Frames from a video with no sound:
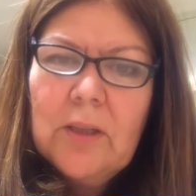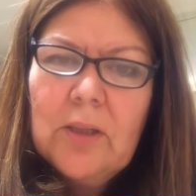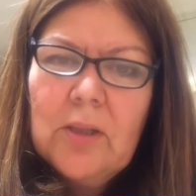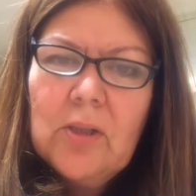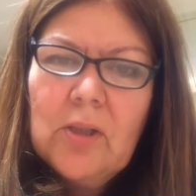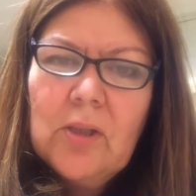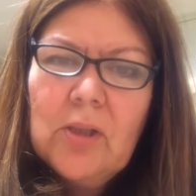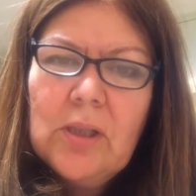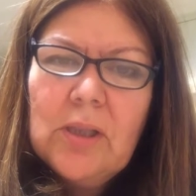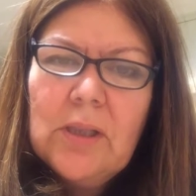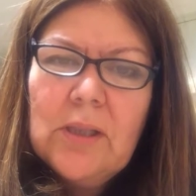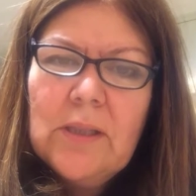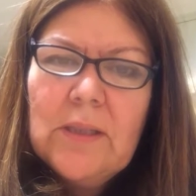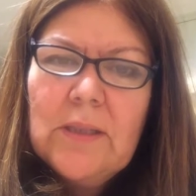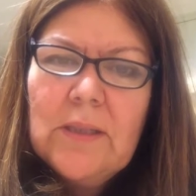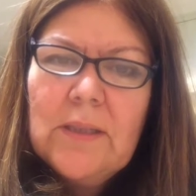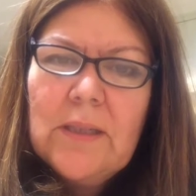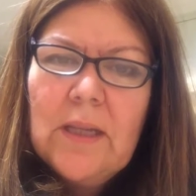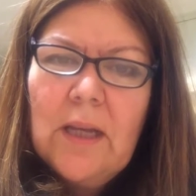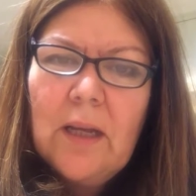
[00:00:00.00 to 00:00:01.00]

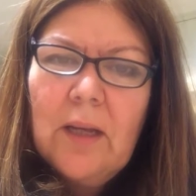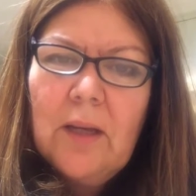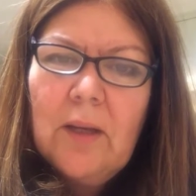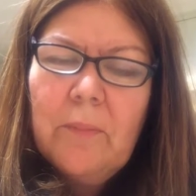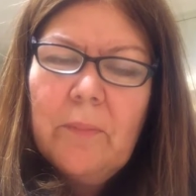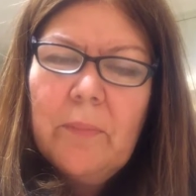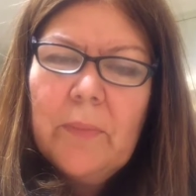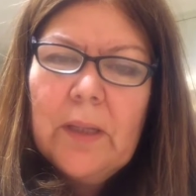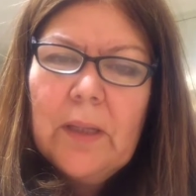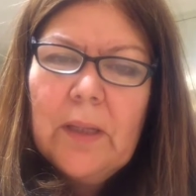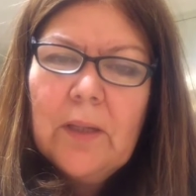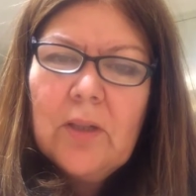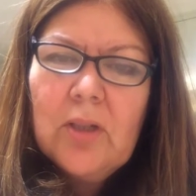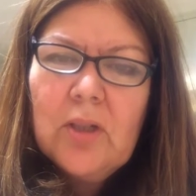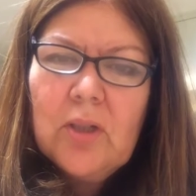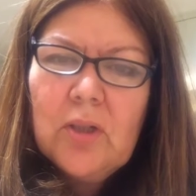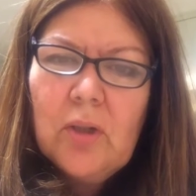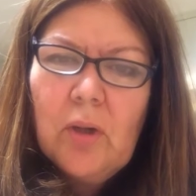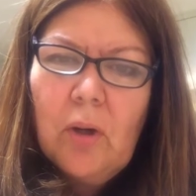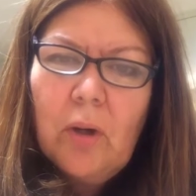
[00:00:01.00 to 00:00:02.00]
She's
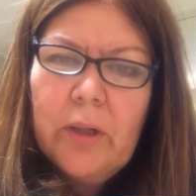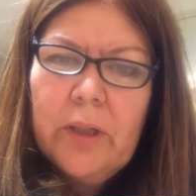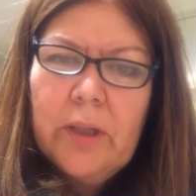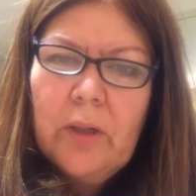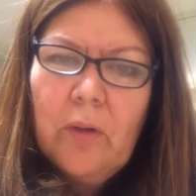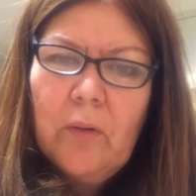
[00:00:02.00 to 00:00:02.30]
starting